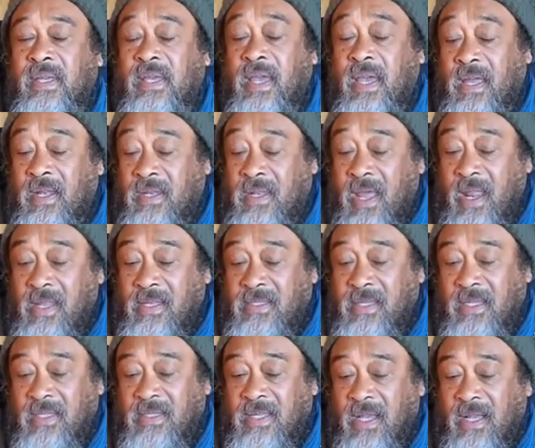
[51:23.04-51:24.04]
And that is
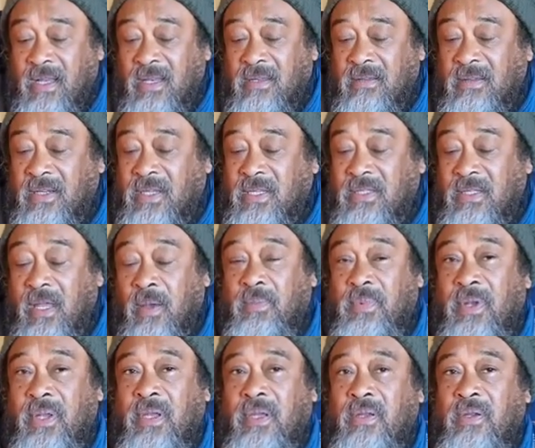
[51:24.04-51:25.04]
exactly what is
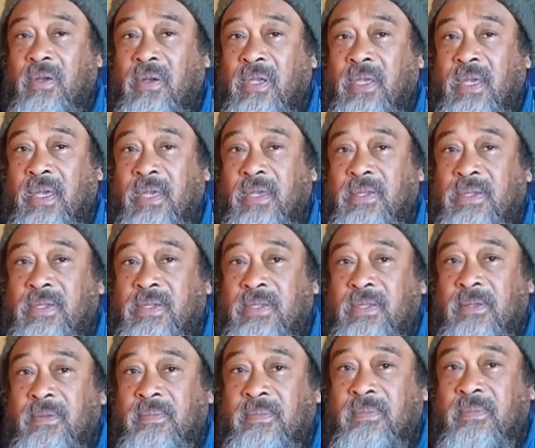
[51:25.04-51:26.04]
happening in your case.
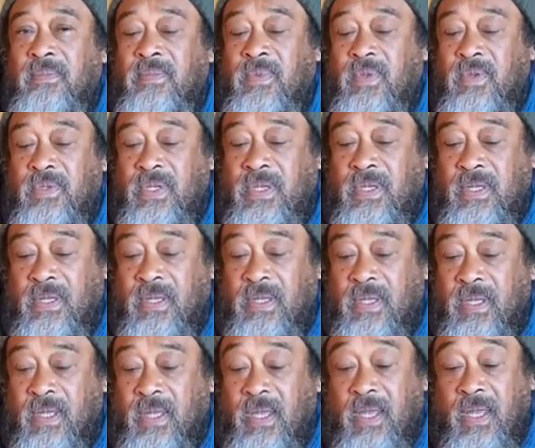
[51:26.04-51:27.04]
You see?
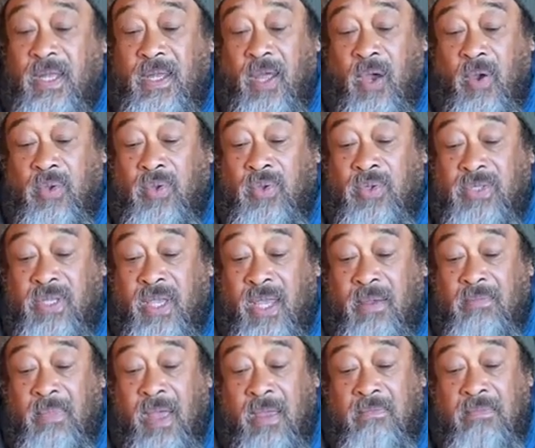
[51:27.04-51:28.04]
Now you say,
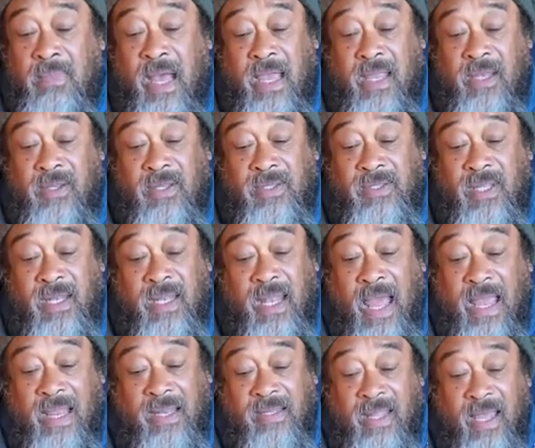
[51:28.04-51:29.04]
my mind doesn't
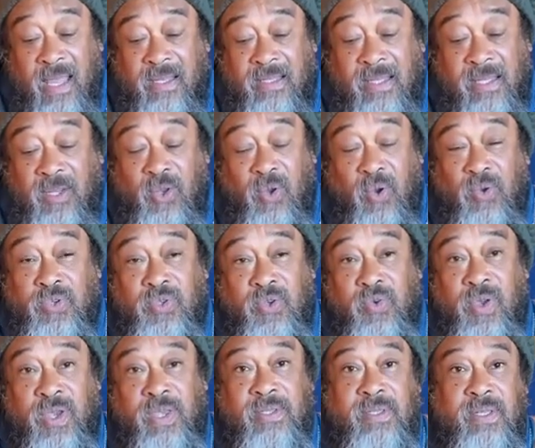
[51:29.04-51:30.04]
like that and it goes
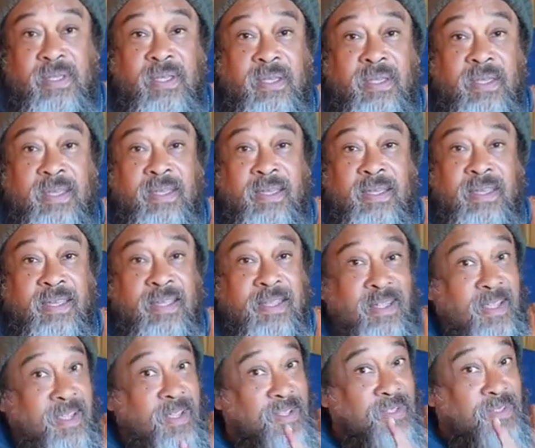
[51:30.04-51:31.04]
crazy.
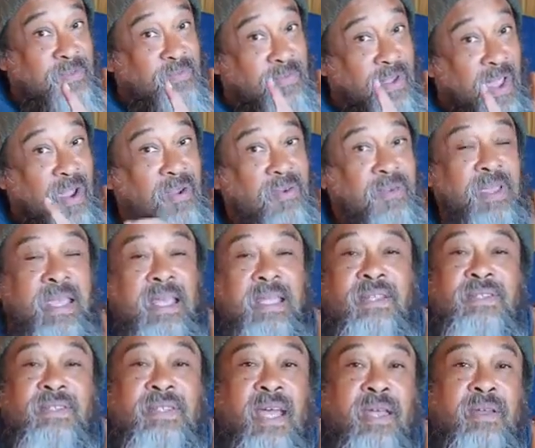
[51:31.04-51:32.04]
It's very
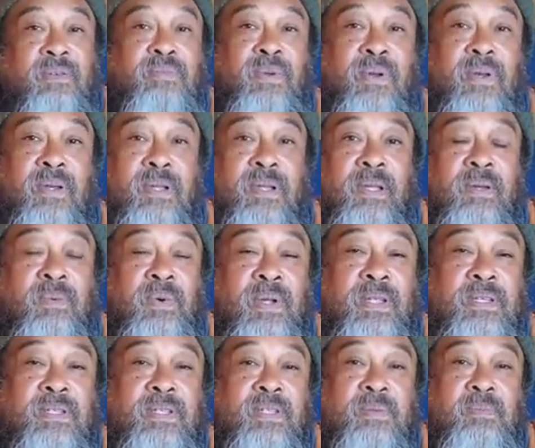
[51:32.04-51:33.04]
insightful what
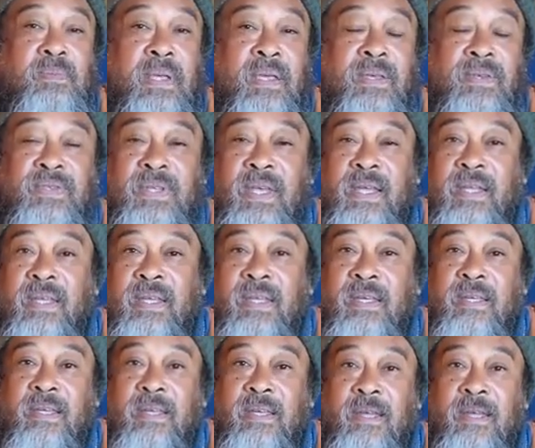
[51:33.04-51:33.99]
is being said here.